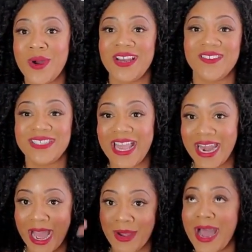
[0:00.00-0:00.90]
who understand
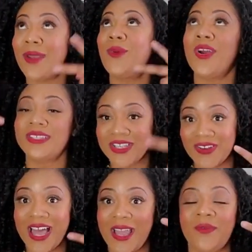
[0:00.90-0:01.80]
how God works in
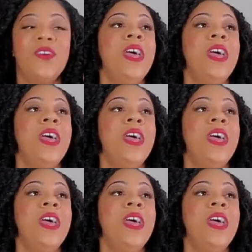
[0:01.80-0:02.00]
your life.